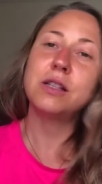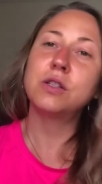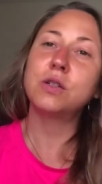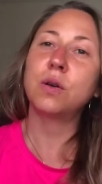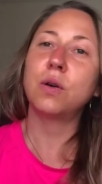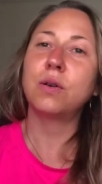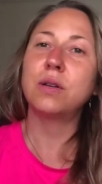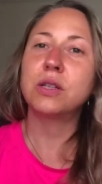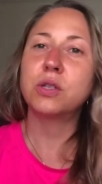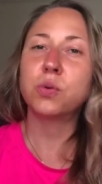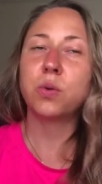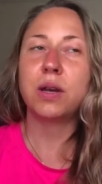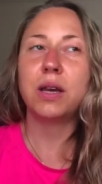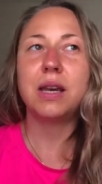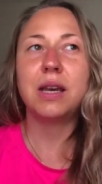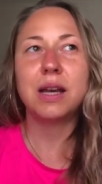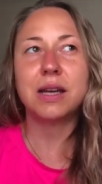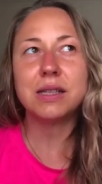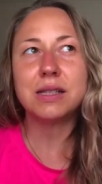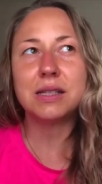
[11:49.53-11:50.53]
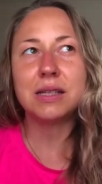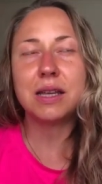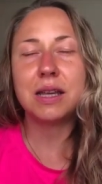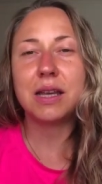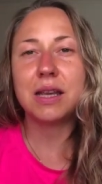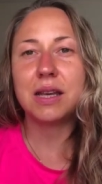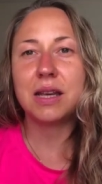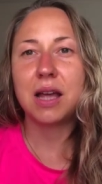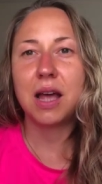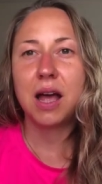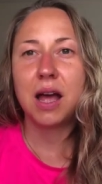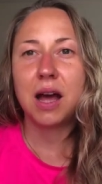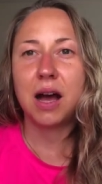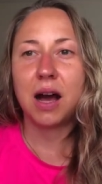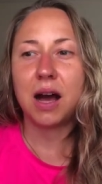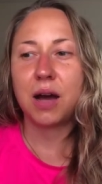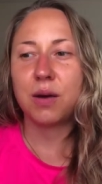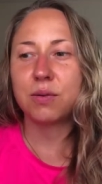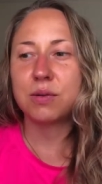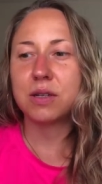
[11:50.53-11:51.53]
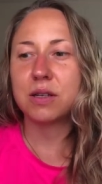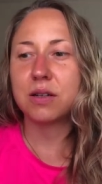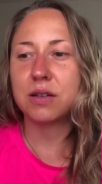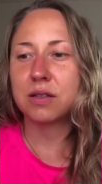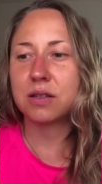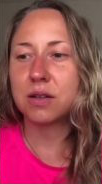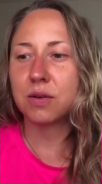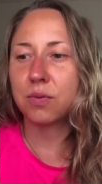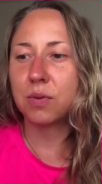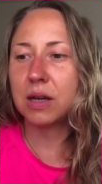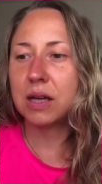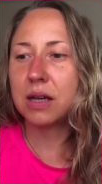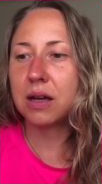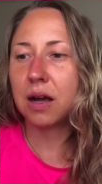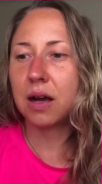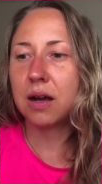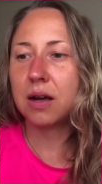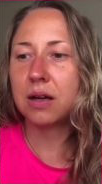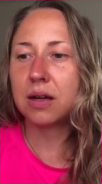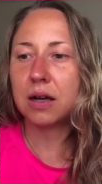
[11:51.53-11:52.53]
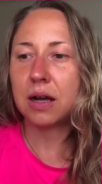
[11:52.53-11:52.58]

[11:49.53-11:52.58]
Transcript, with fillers: So in twenty nineteen, I was in Costa Rica.